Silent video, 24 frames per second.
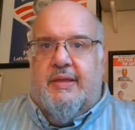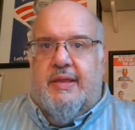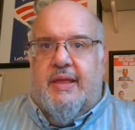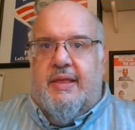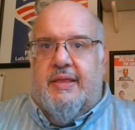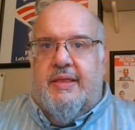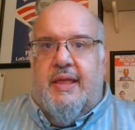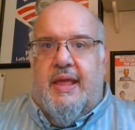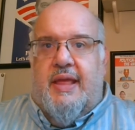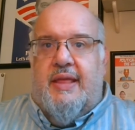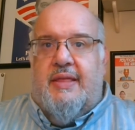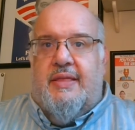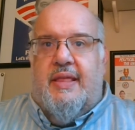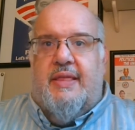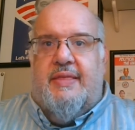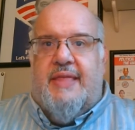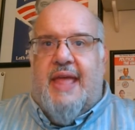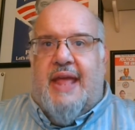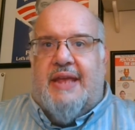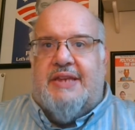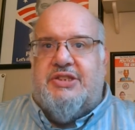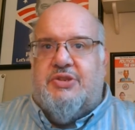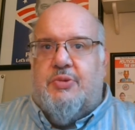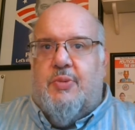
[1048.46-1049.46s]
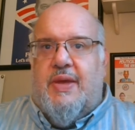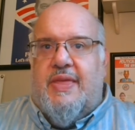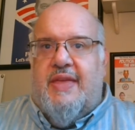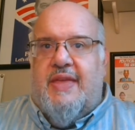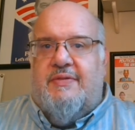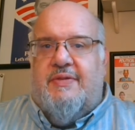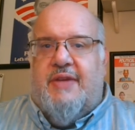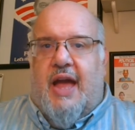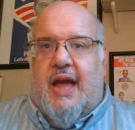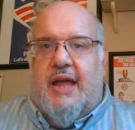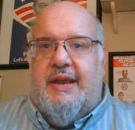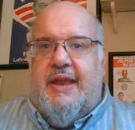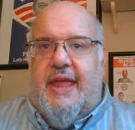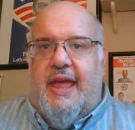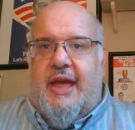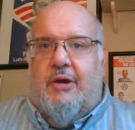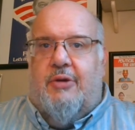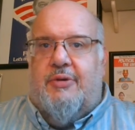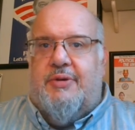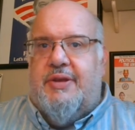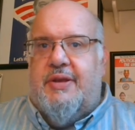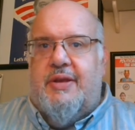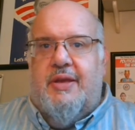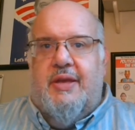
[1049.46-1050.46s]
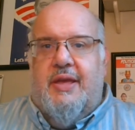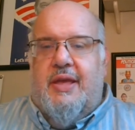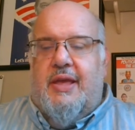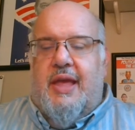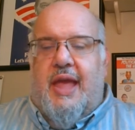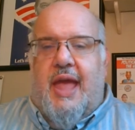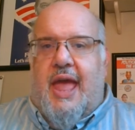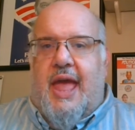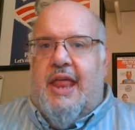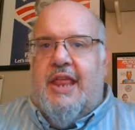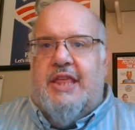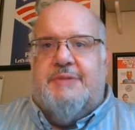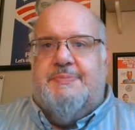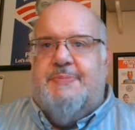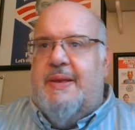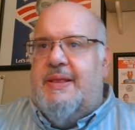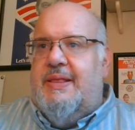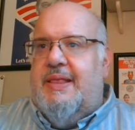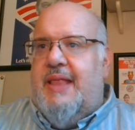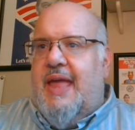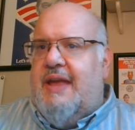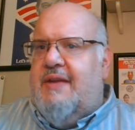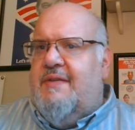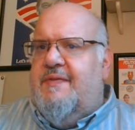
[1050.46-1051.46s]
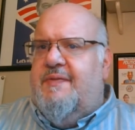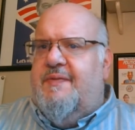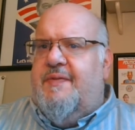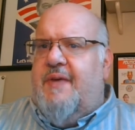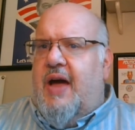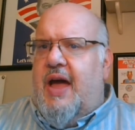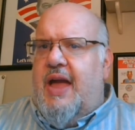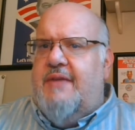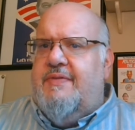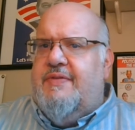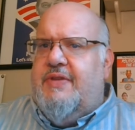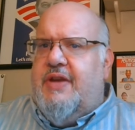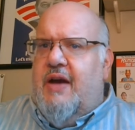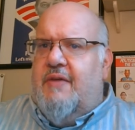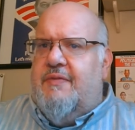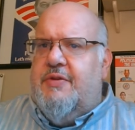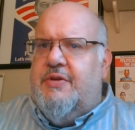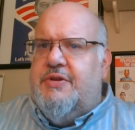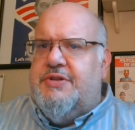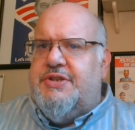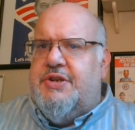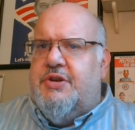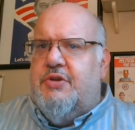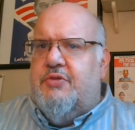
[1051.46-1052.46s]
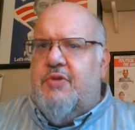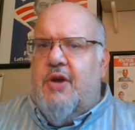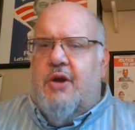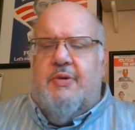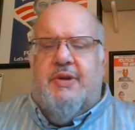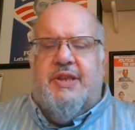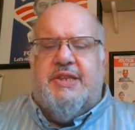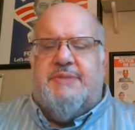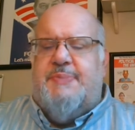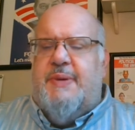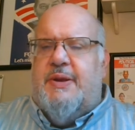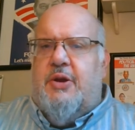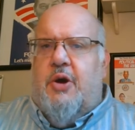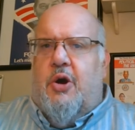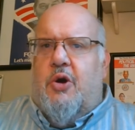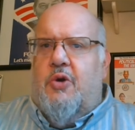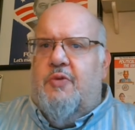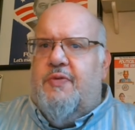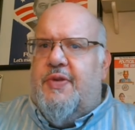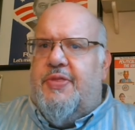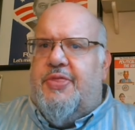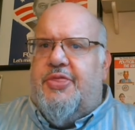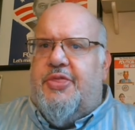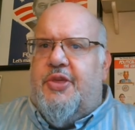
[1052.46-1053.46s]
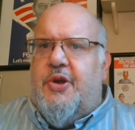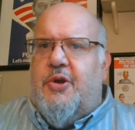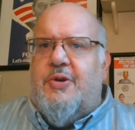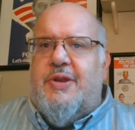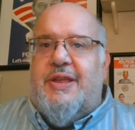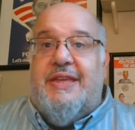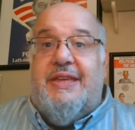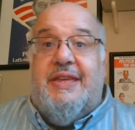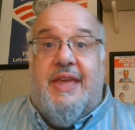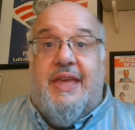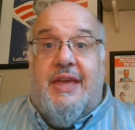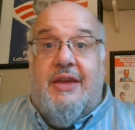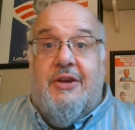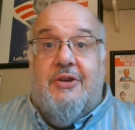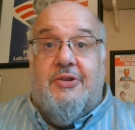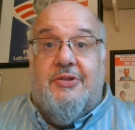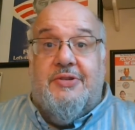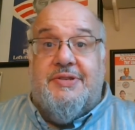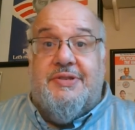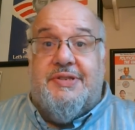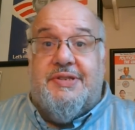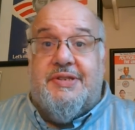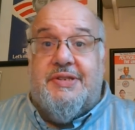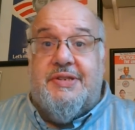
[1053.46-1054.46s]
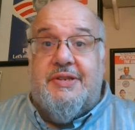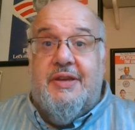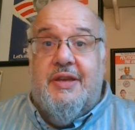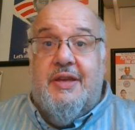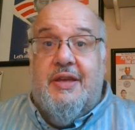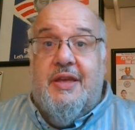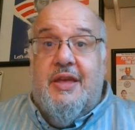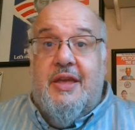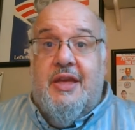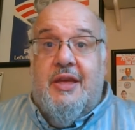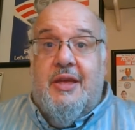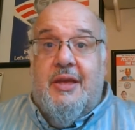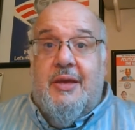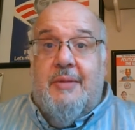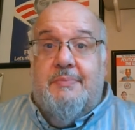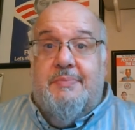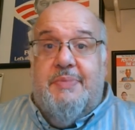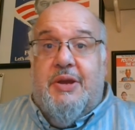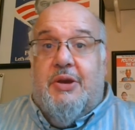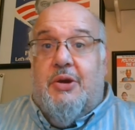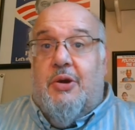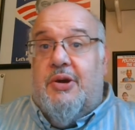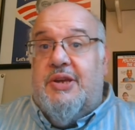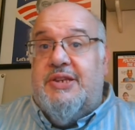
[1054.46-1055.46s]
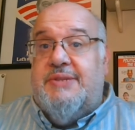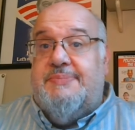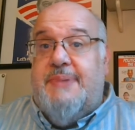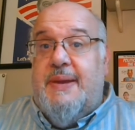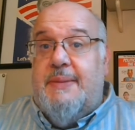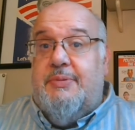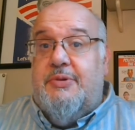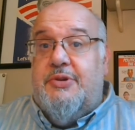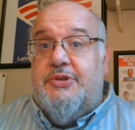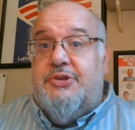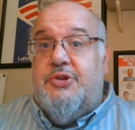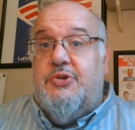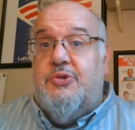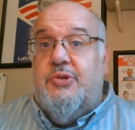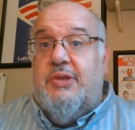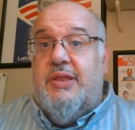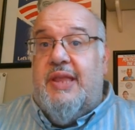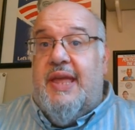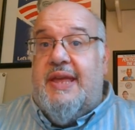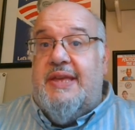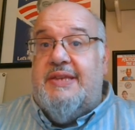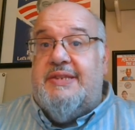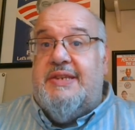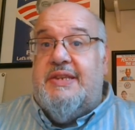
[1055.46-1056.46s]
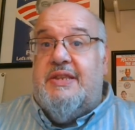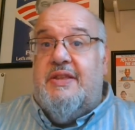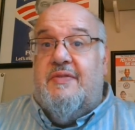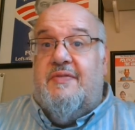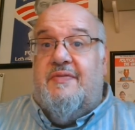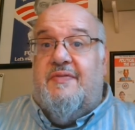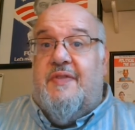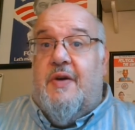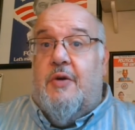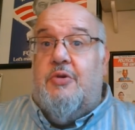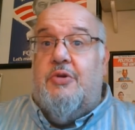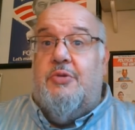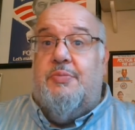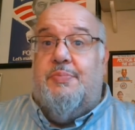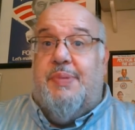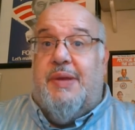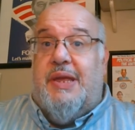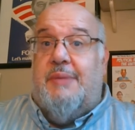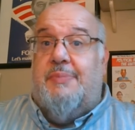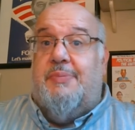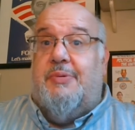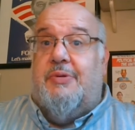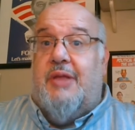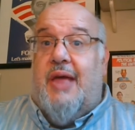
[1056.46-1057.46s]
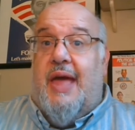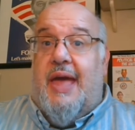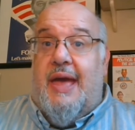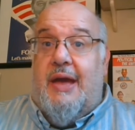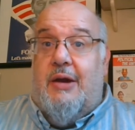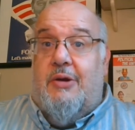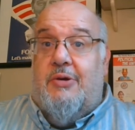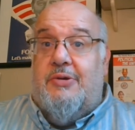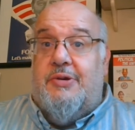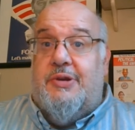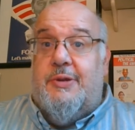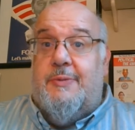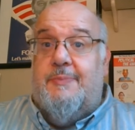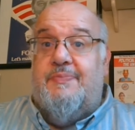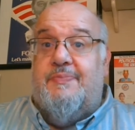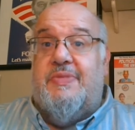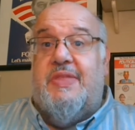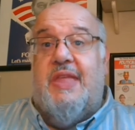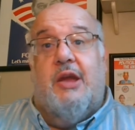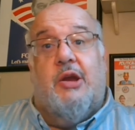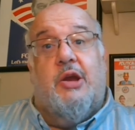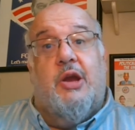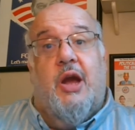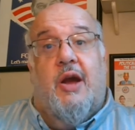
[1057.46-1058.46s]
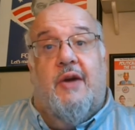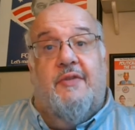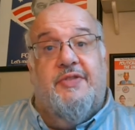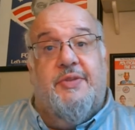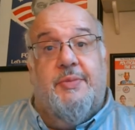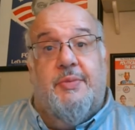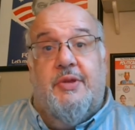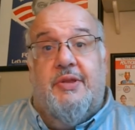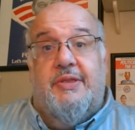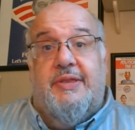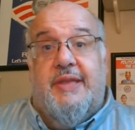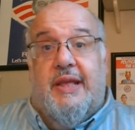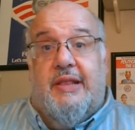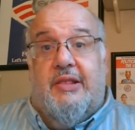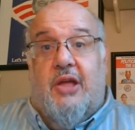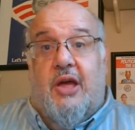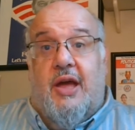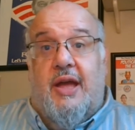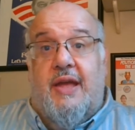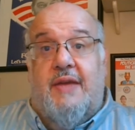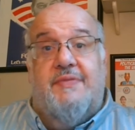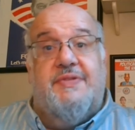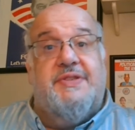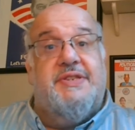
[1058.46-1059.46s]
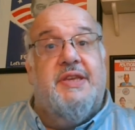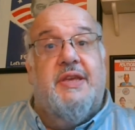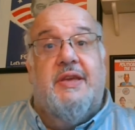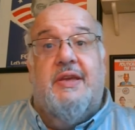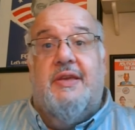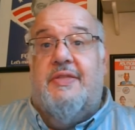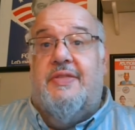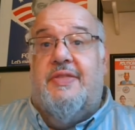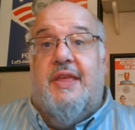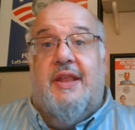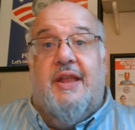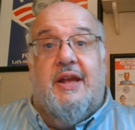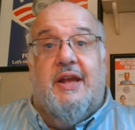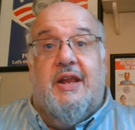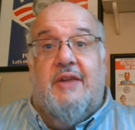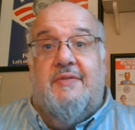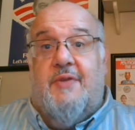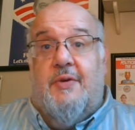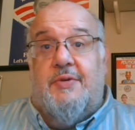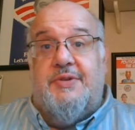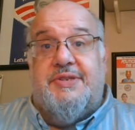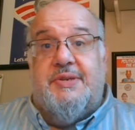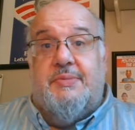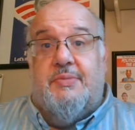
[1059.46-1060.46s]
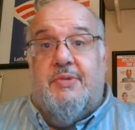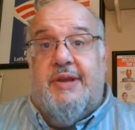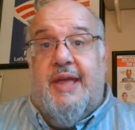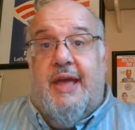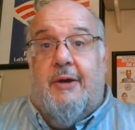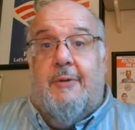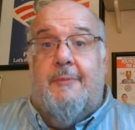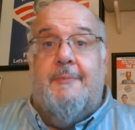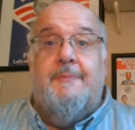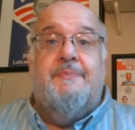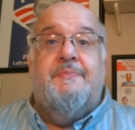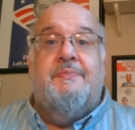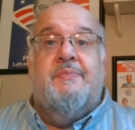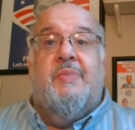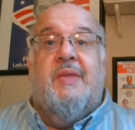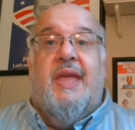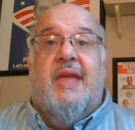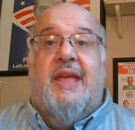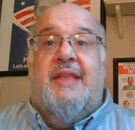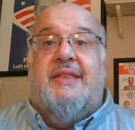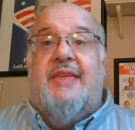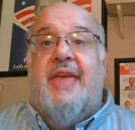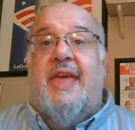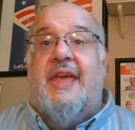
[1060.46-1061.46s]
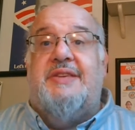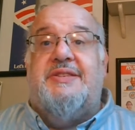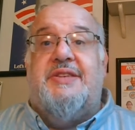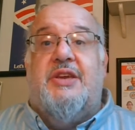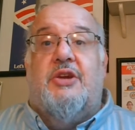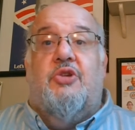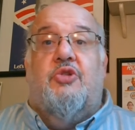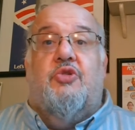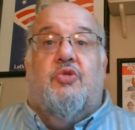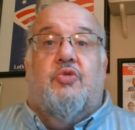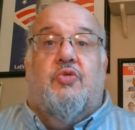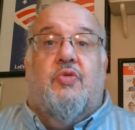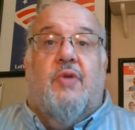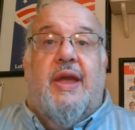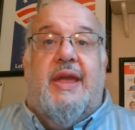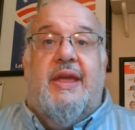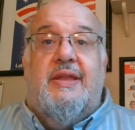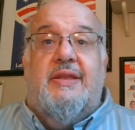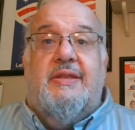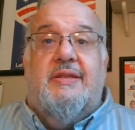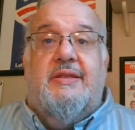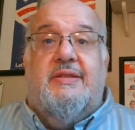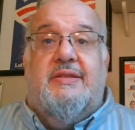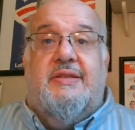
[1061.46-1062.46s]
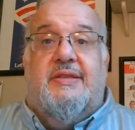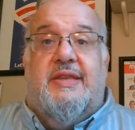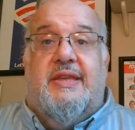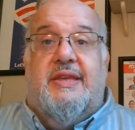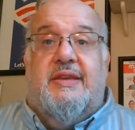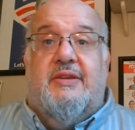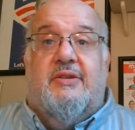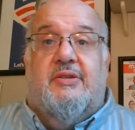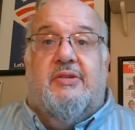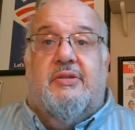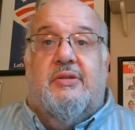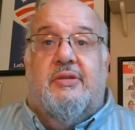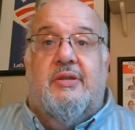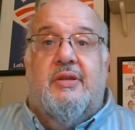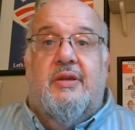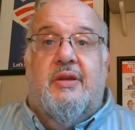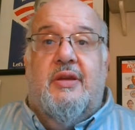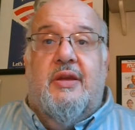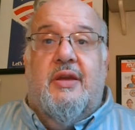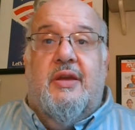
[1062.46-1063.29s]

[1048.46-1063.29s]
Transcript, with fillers: and, and, and that's the way they've gotten out. And it's been like five governors in a row, and it's been over 30 years because people are too lazy to vote people out. They're comfortable in their lives, they're not going to vote someone out. It takes a great deal